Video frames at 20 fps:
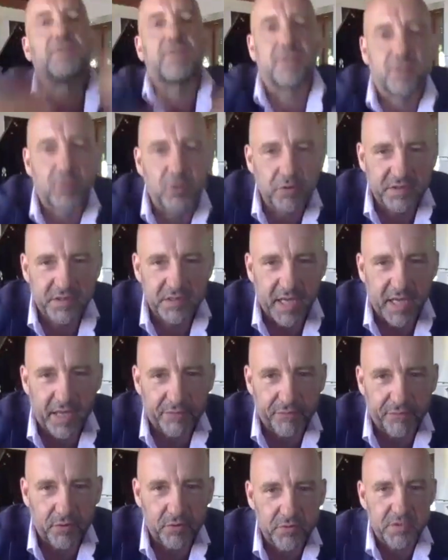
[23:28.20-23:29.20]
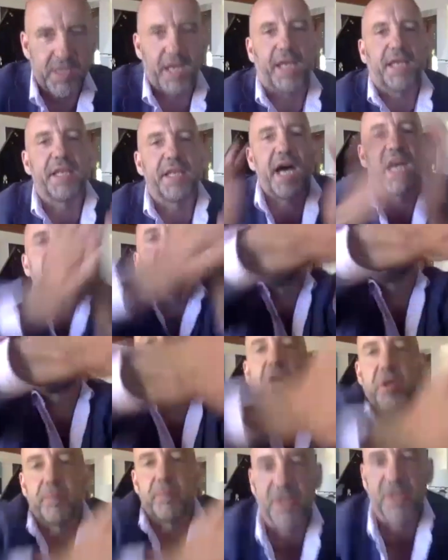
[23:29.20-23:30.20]
goes in that throat, and I
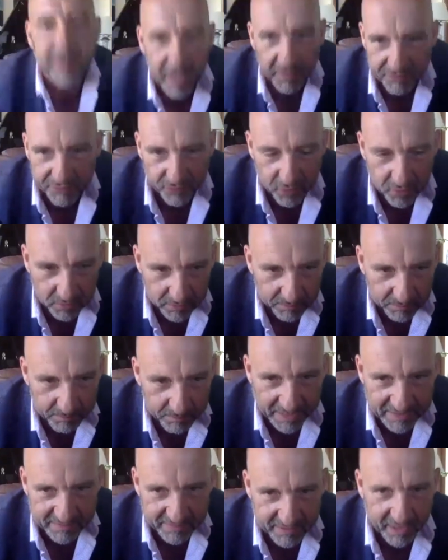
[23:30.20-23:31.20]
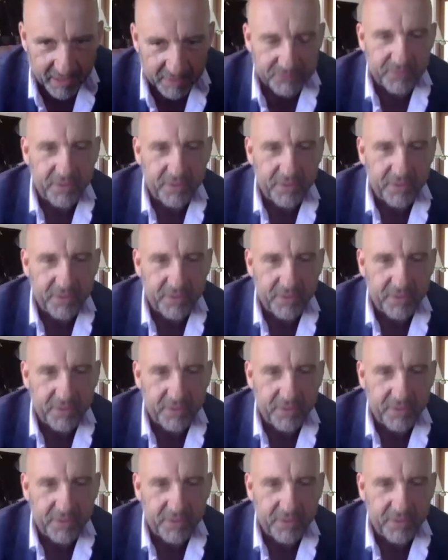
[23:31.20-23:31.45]
jumped in that throat myself.